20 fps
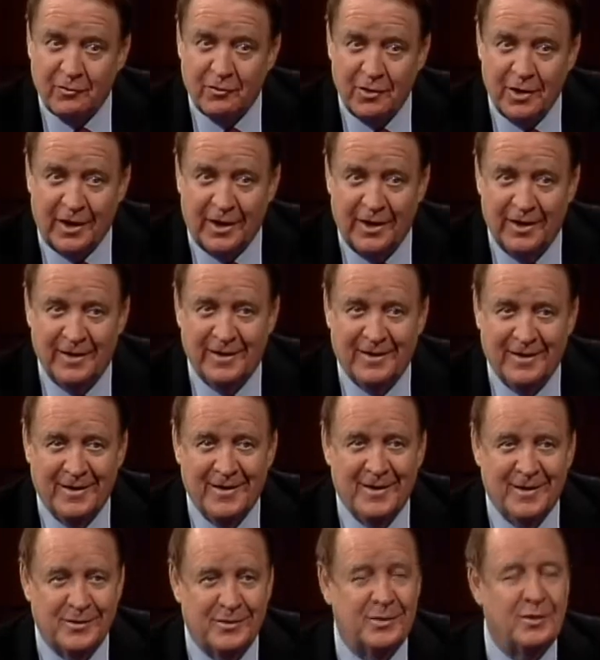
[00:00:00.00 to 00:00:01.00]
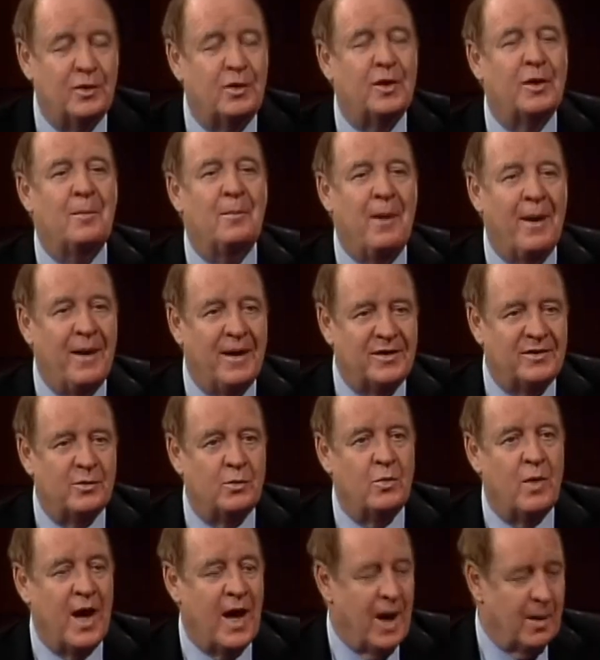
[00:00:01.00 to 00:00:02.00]
free. So you can
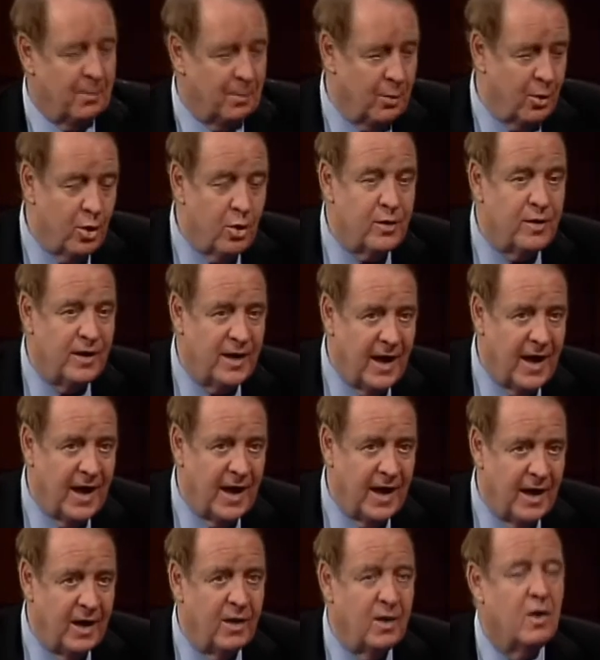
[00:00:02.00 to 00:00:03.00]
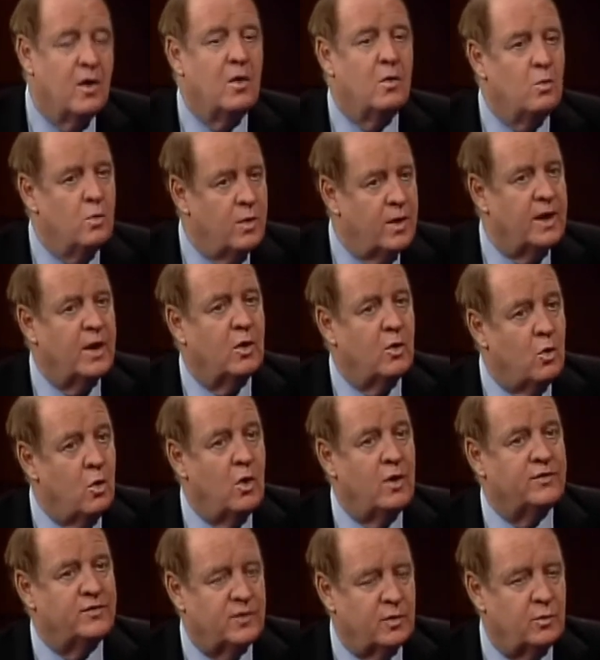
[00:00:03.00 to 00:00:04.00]
imagine per day what it
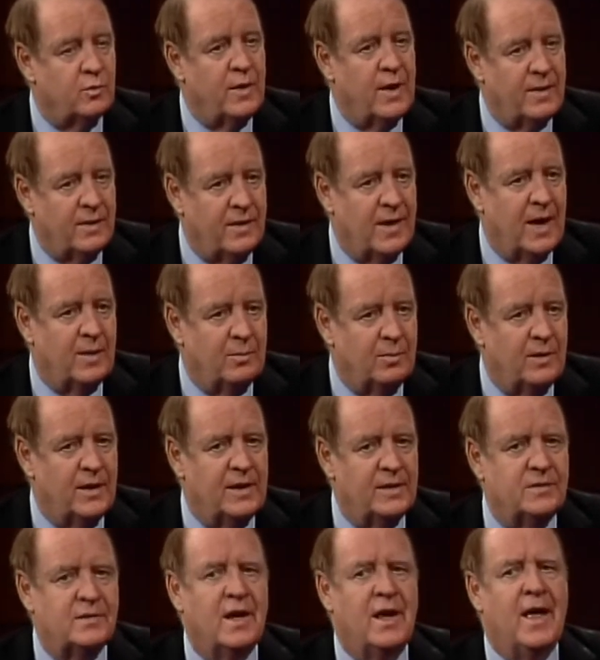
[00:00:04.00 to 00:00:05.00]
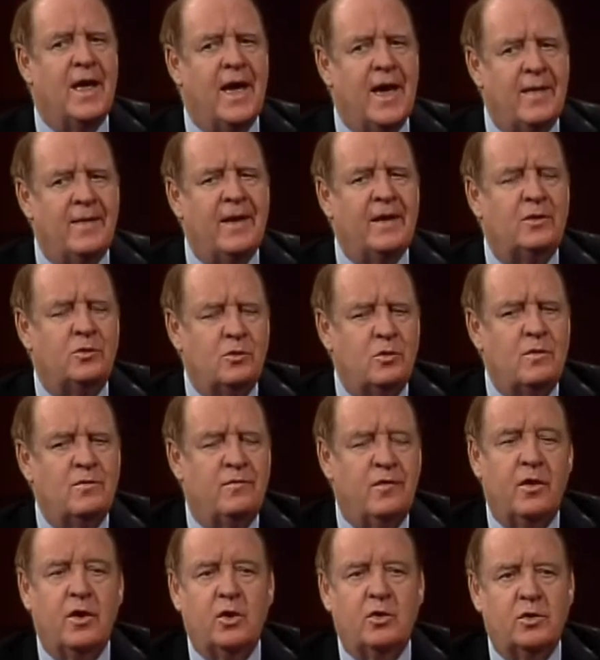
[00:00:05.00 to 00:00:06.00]
costs to rent that place. And they do a
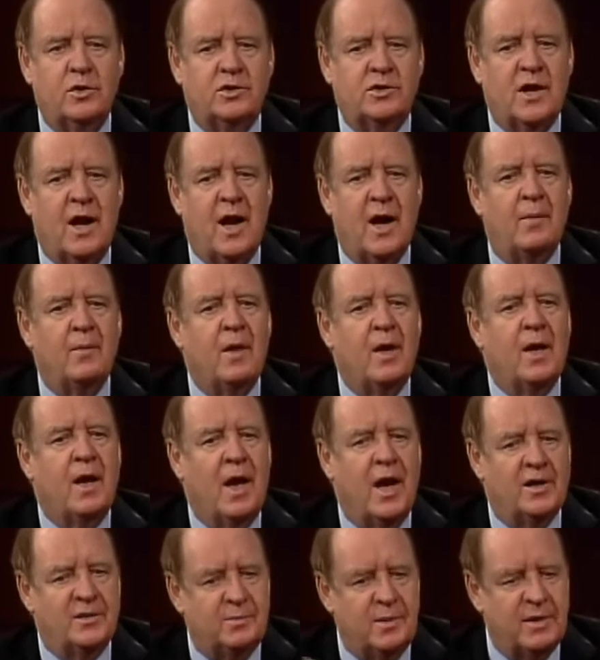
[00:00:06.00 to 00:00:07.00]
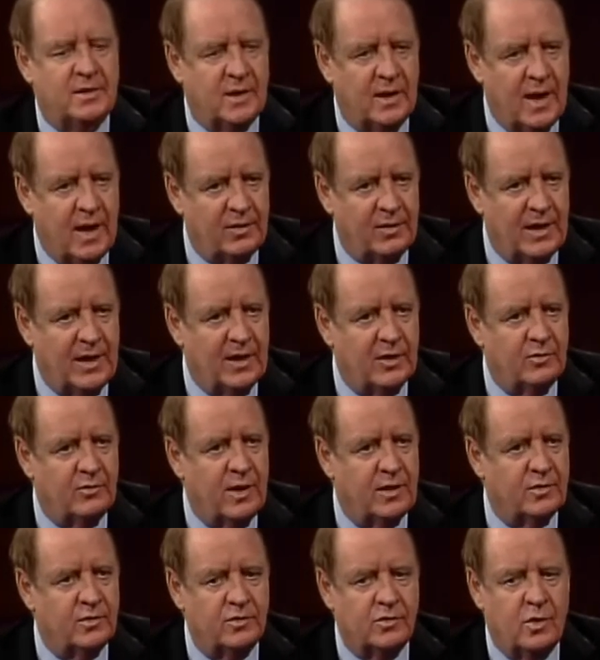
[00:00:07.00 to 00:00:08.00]
very good job. I speak to athletic
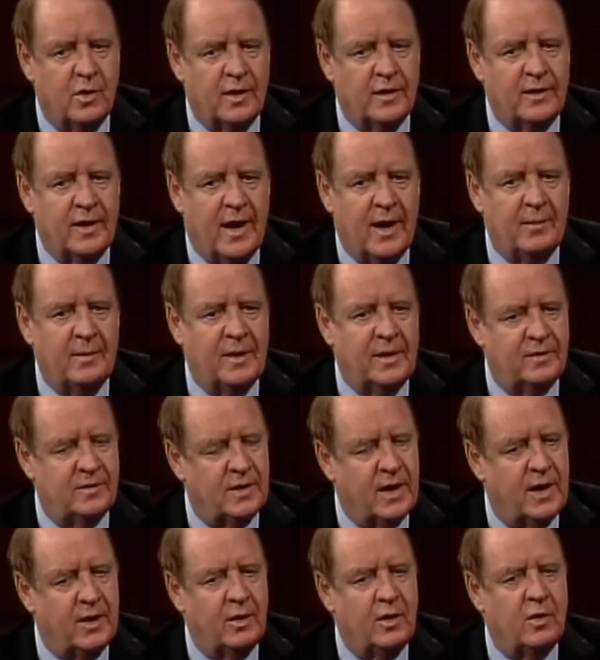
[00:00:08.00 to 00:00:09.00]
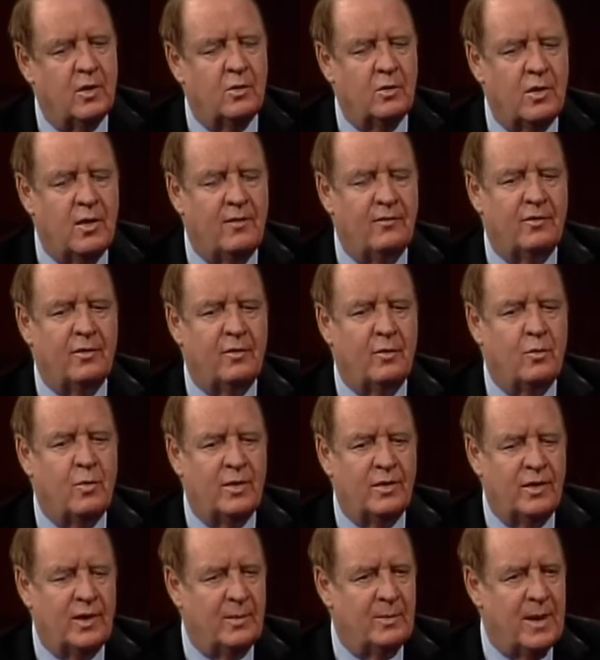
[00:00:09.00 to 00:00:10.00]
directors all the time and they say, you know, Governor,
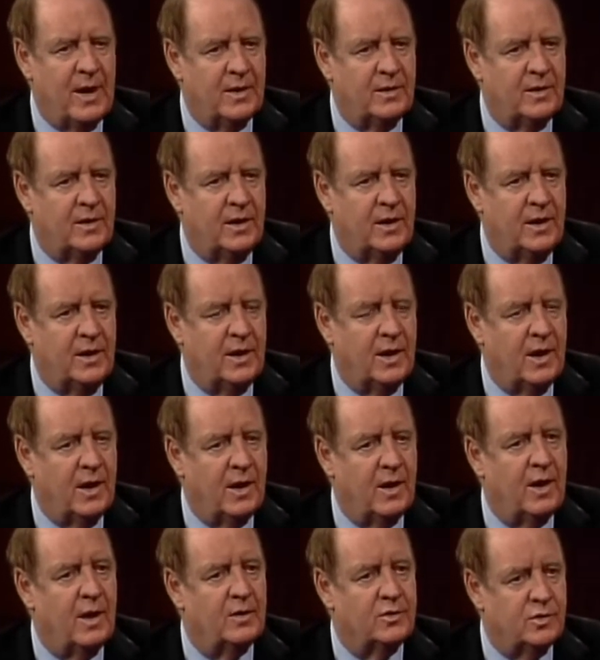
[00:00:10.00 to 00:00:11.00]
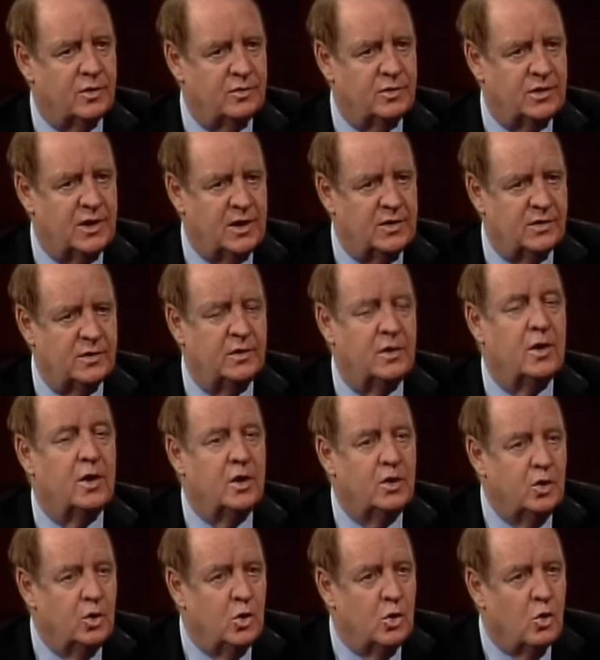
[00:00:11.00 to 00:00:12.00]
one thing about the association,
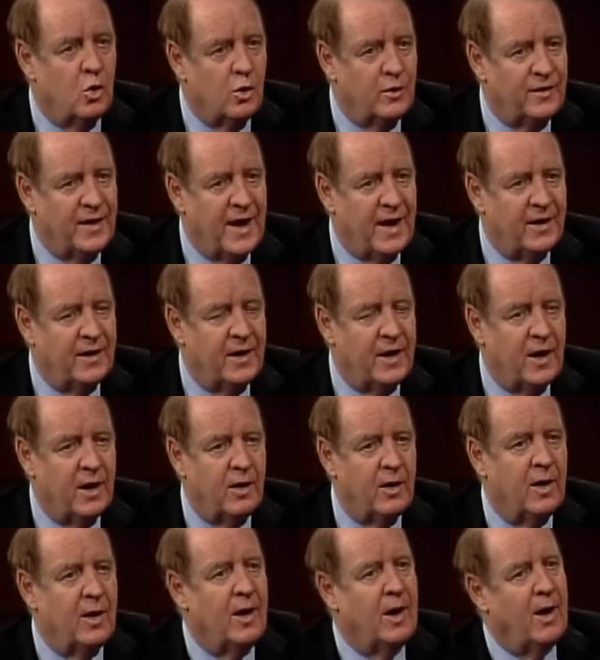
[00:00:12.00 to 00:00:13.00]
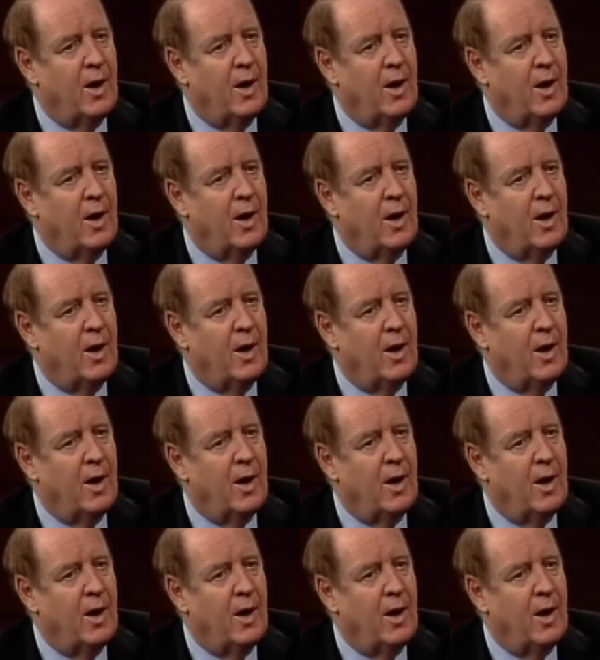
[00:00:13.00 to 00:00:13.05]
you call down there